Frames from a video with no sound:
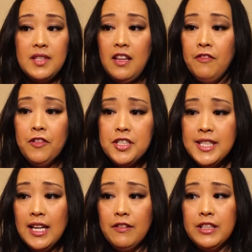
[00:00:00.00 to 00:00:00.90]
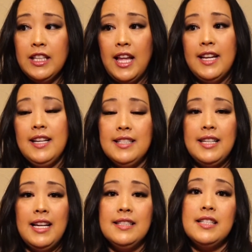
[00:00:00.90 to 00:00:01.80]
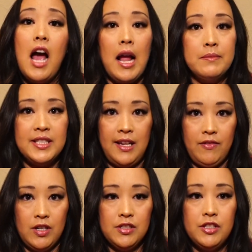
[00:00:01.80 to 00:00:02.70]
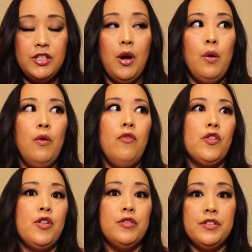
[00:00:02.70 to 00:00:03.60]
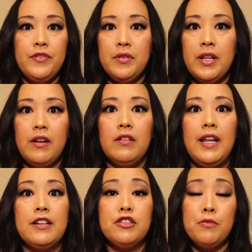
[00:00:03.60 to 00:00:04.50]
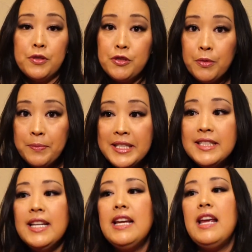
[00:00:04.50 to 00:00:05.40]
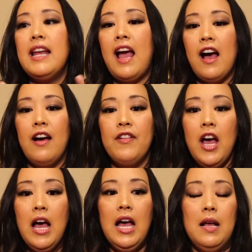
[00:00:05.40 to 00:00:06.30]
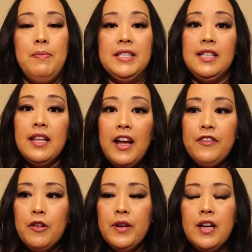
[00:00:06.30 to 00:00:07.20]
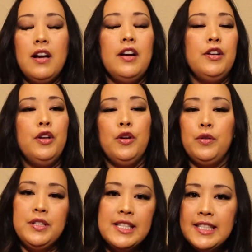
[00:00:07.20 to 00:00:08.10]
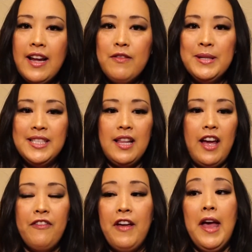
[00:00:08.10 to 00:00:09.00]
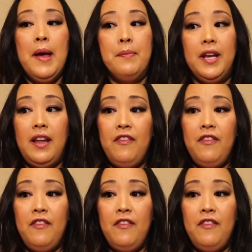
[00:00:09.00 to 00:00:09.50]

first thing I really like is that it's a time saver. So for those of you that are like super, super busy and have a busy life going on, who doesn't have a busy life, but